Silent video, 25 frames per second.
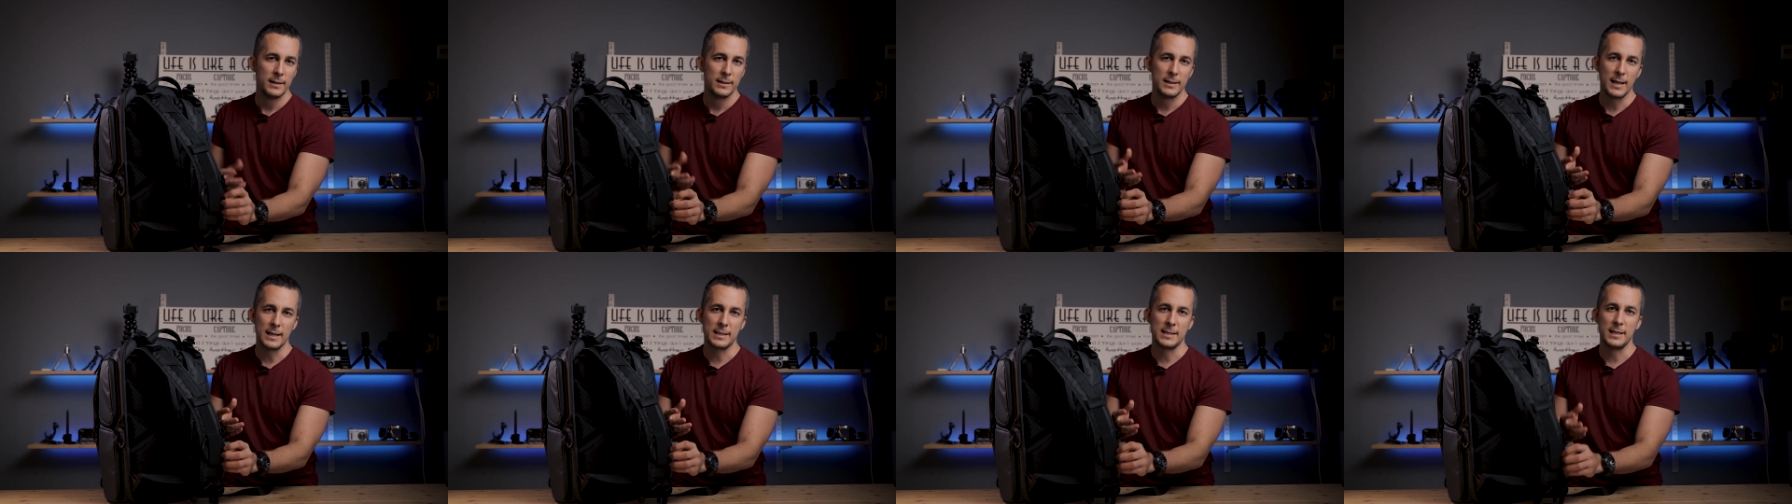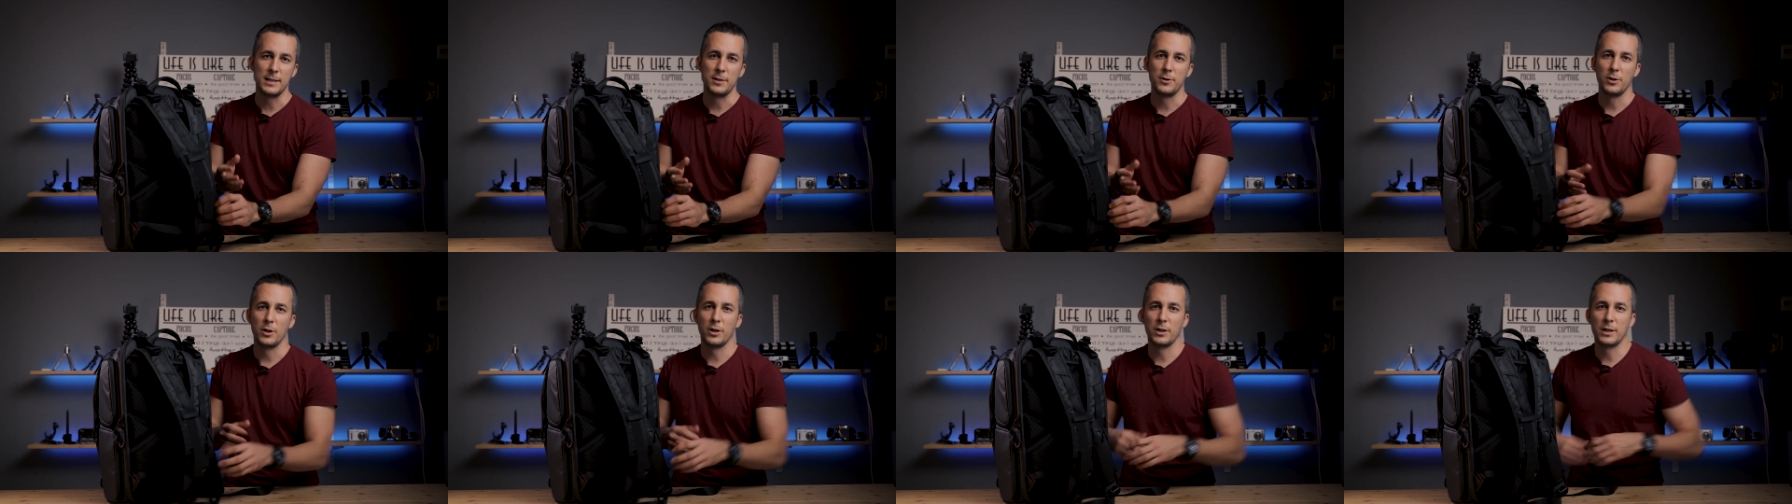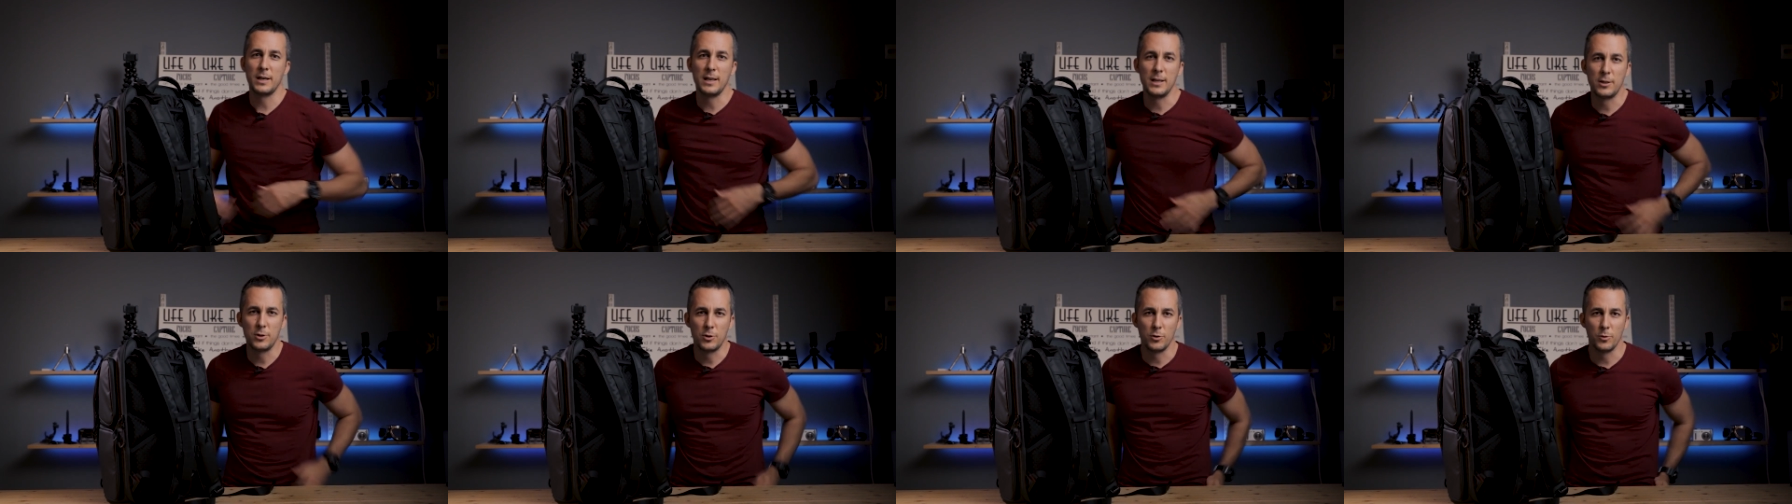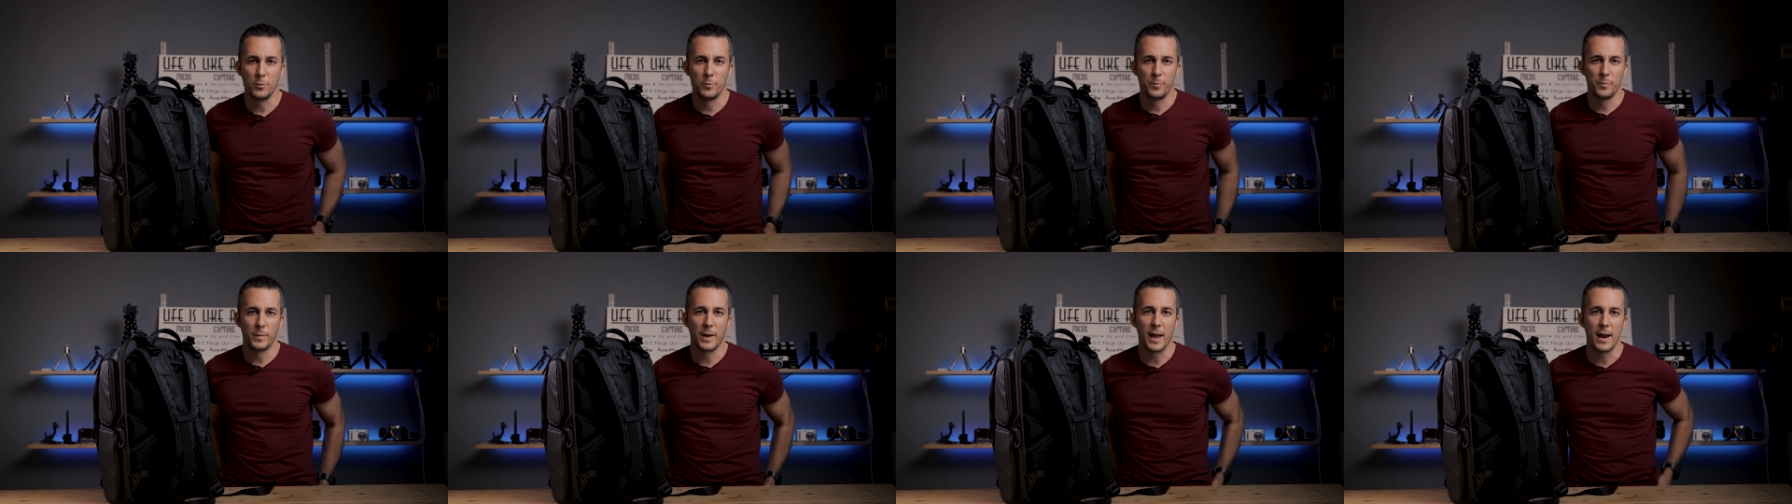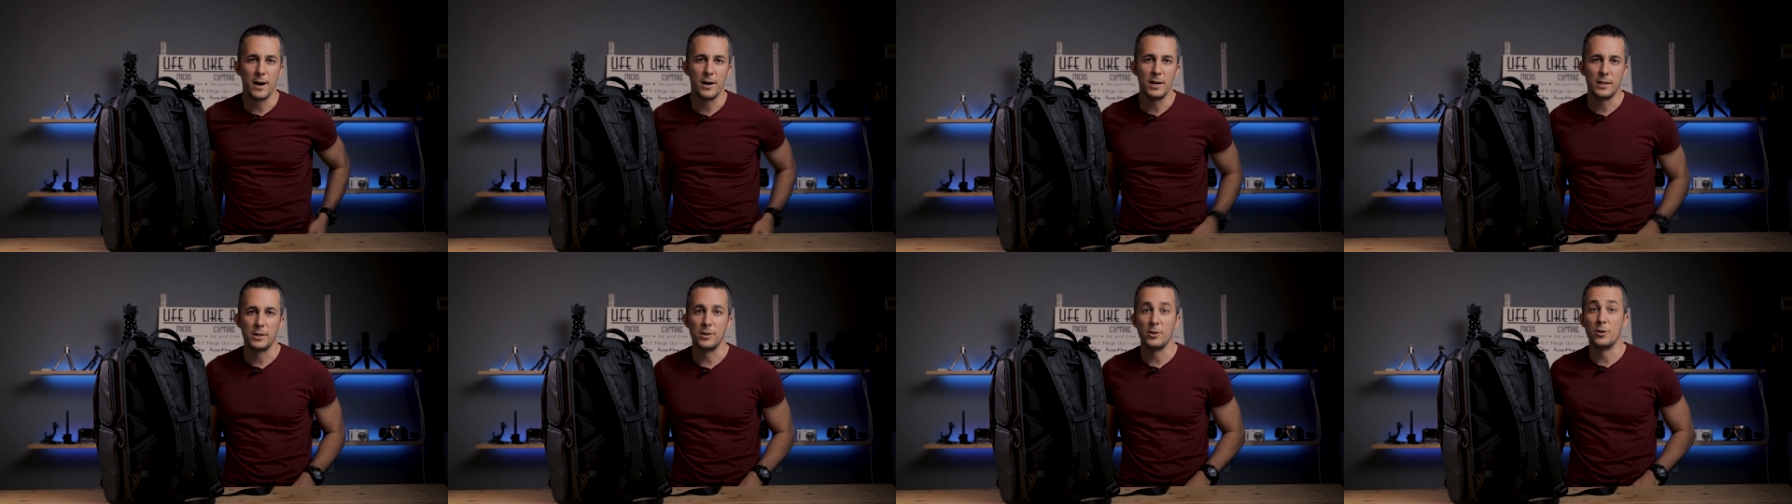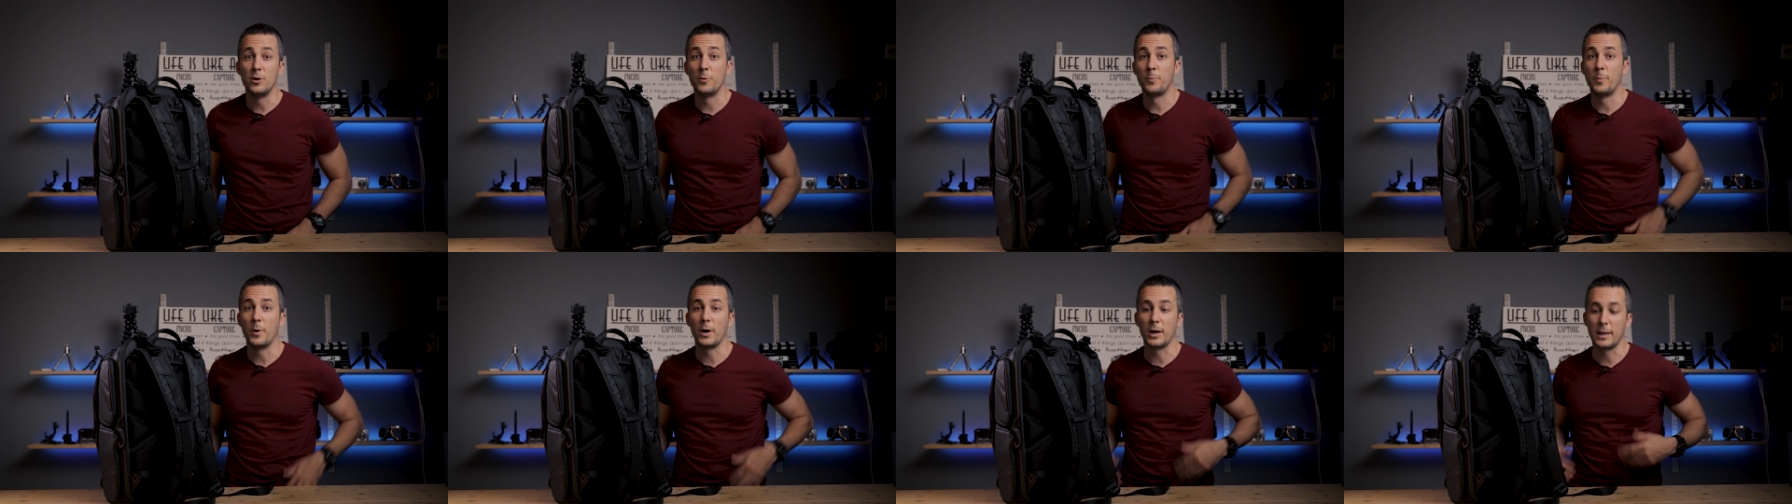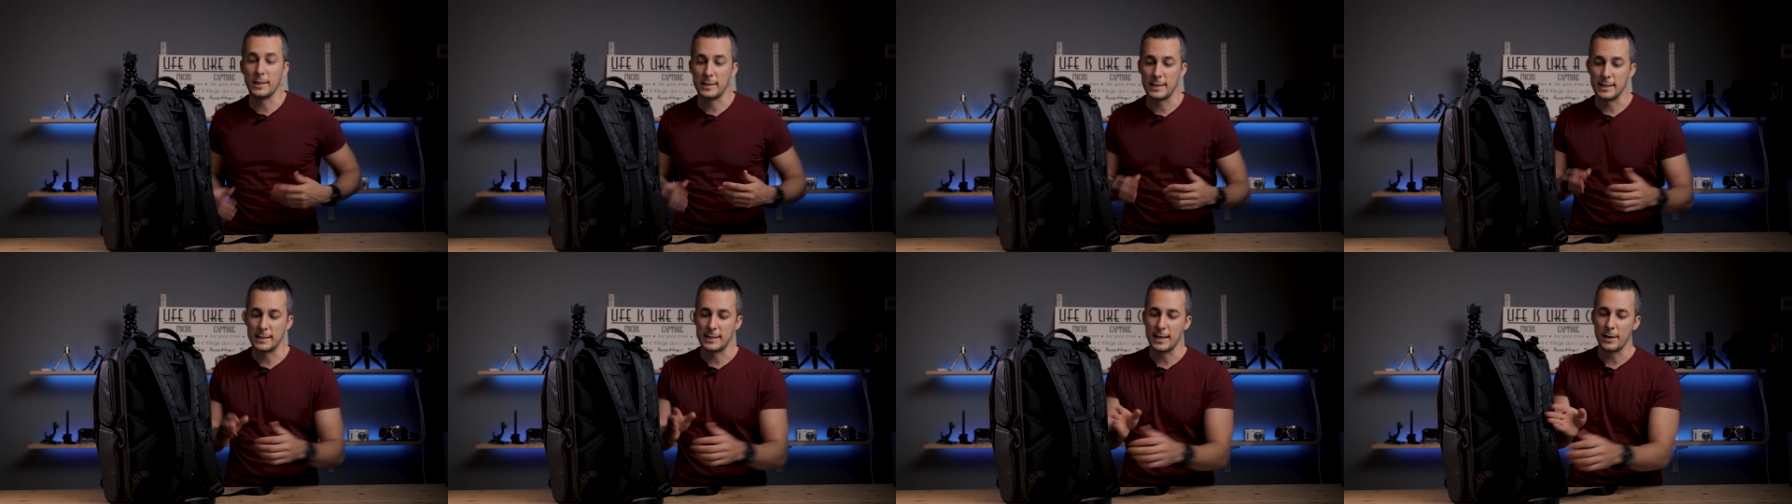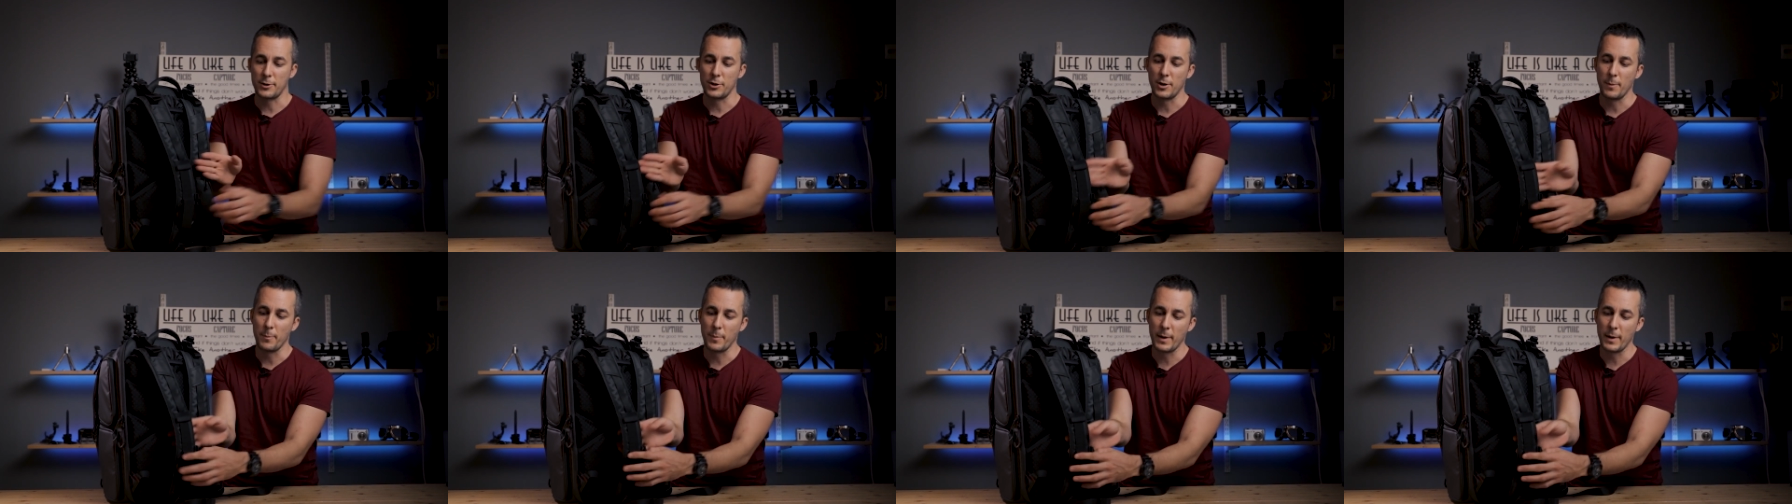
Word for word: that's it, you don't need to carry it in your pockets, etc.